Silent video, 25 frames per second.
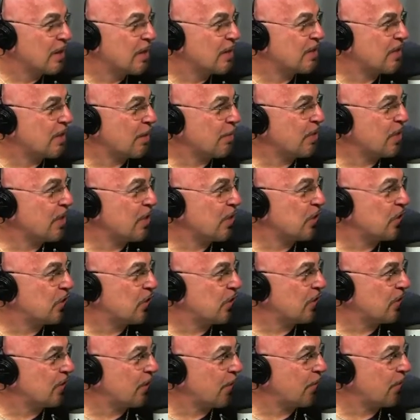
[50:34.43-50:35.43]

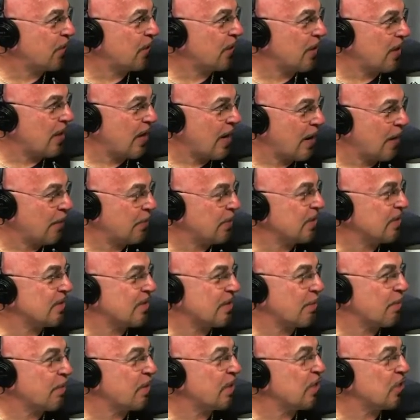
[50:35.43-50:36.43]
Hamptons. Something, something Hamptons,
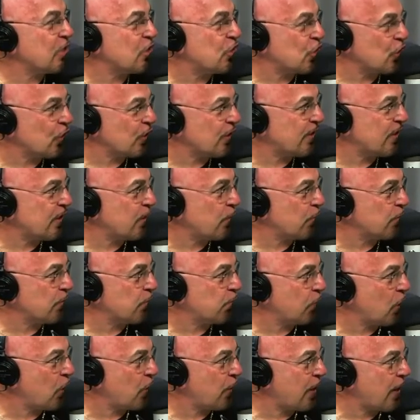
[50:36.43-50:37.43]
something in Jersey was
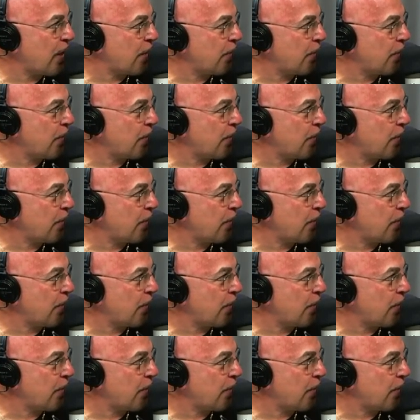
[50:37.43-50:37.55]
blown